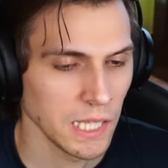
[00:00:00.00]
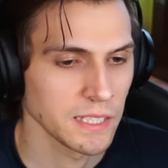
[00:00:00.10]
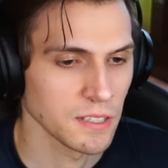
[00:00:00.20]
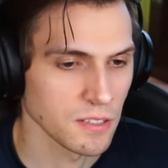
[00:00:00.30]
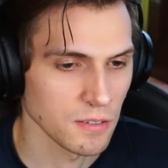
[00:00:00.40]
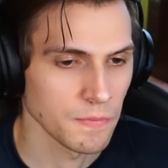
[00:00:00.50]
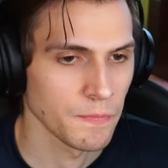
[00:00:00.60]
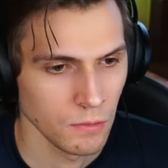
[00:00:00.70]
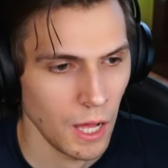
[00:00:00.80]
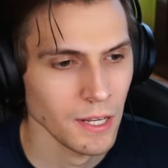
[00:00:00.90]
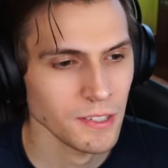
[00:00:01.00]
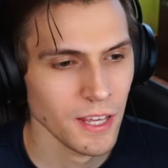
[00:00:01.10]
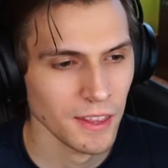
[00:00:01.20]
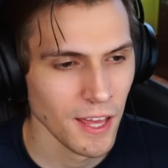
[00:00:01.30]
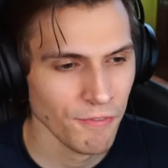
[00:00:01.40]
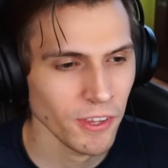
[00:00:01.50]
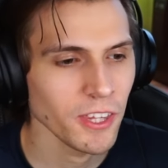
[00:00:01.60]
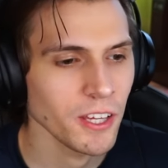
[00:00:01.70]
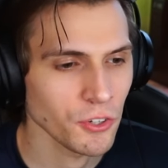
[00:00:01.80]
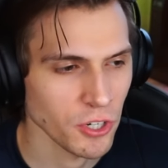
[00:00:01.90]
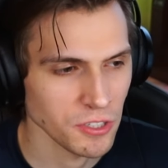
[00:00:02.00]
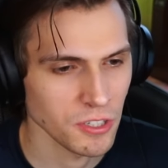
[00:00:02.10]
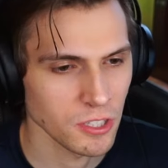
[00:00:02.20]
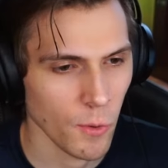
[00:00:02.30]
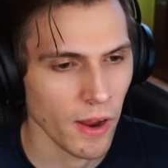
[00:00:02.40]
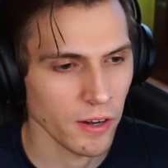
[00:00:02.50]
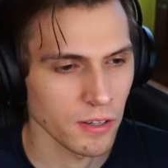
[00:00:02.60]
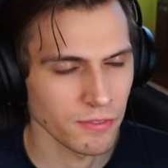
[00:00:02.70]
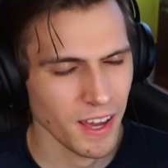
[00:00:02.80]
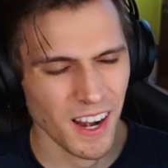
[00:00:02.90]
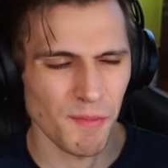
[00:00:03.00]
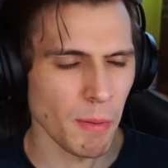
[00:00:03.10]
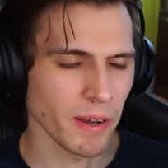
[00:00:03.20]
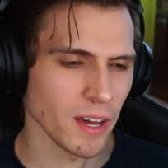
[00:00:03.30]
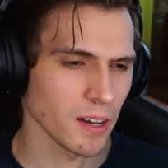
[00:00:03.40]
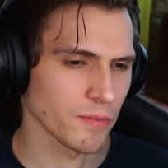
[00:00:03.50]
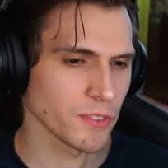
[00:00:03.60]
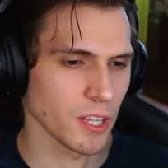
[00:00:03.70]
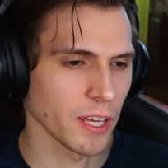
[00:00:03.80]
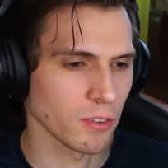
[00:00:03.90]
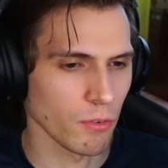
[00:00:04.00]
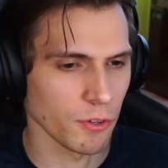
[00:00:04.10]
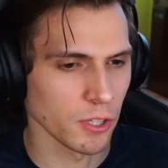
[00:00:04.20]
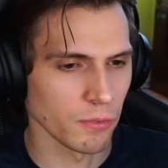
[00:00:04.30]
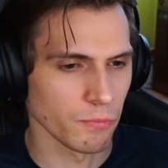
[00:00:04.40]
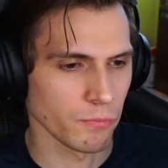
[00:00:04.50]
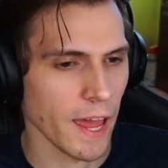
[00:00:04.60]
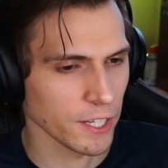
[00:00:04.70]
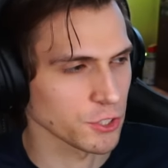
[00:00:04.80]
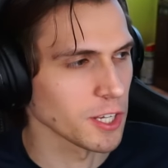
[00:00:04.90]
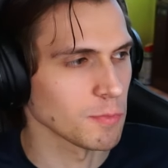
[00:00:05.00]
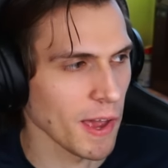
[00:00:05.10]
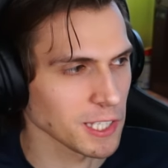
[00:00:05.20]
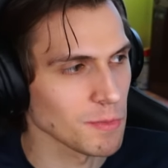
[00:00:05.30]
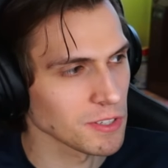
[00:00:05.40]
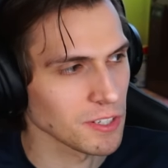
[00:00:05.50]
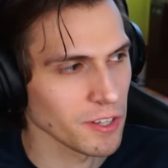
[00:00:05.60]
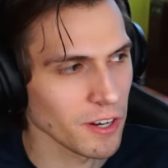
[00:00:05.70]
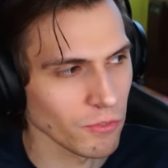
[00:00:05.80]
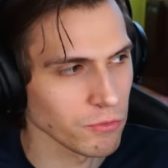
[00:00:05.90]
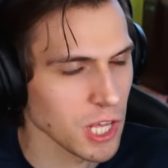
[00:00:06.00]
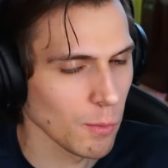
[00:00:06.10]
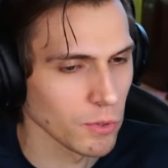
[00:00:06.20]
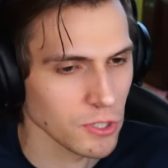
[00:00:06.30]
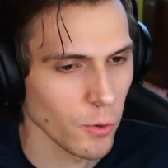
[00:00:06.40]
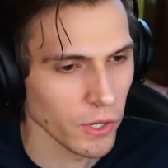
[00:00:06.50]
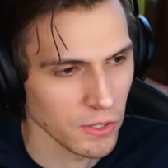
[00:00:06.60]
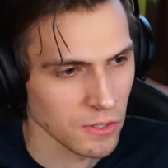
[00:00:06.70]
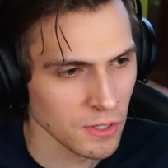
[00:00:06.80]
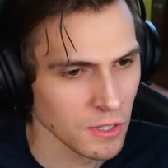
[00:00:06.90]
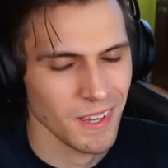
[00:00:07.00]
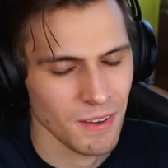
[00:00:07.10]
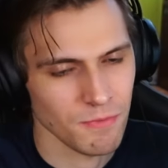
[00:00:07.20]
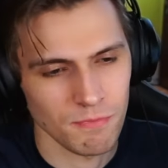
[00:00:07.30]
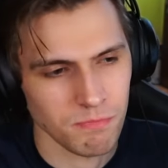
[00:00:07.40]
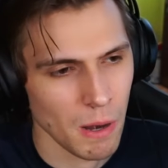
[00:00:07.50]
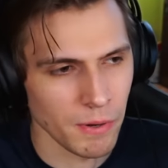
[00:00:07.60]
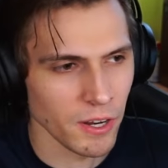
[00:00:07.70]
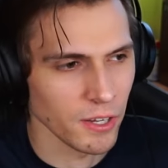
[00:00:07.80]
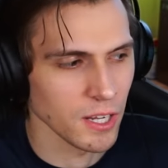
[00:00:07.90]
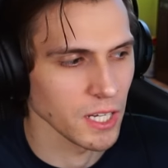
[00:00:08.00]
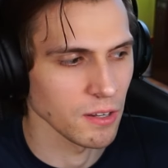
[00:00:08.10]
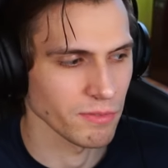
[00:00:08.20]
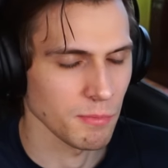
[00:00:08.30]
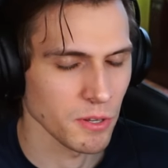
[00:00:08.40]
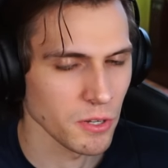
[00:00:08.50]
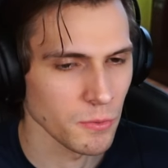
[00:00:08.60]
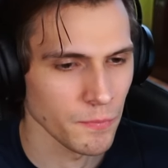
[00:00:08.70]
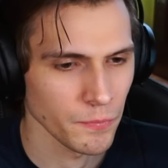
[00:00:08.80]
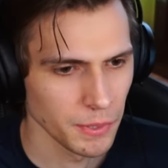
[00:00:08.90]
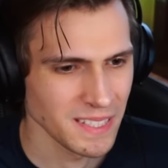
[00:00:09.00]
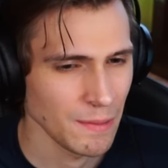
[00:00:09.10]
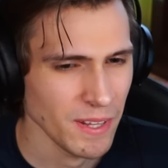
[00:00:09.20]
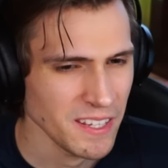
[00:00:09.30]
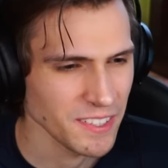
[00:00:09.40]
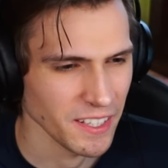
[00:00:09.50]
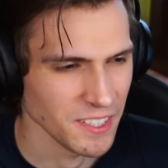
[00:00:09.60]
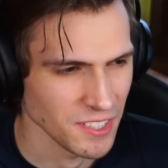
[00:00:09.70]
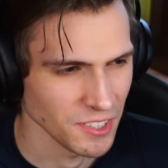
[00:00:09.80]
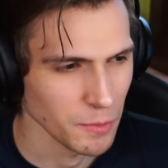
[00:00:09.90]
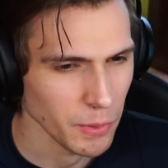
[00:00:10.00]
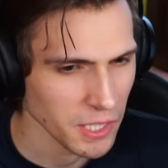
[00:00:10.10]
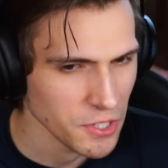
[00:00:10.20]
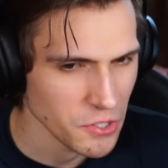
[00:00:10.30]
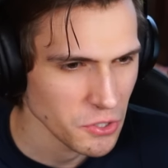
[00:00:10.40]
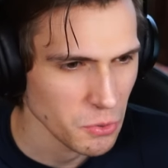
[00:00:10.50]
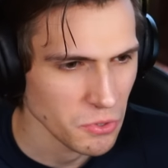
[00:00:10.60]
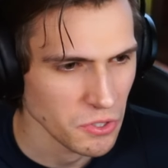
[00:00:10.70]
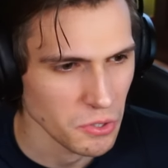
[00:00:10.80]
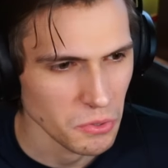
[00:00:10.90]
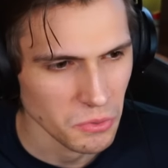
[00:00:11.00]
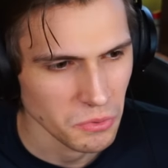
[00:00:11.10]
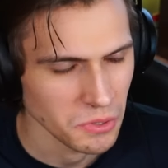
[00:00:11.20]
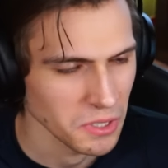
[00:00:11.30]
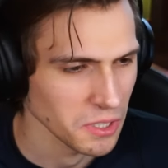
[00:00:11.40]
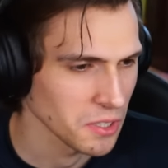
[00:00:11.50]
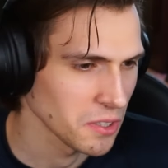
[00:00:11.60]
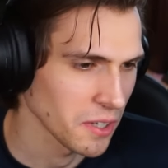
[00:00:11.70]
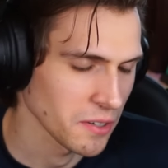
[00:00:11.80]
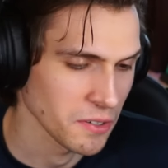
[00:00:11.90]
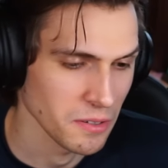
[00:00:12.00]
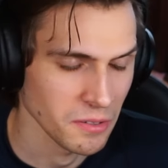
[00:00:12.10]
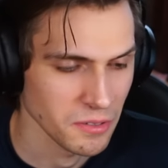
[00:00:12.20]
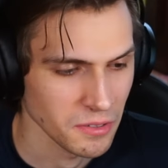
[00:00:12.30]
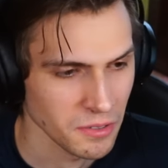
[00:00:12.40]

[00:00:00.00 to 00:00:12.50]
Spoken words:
I like that scene. Honestly, I feel like you can trust the squire enough, I don't know, maybe not, to like reveal that it actually is Maximus in there and tell him what's going on. Probably not a good idea for him to do. But does that mean he's like sleeping in this suit too? Like, I don't know.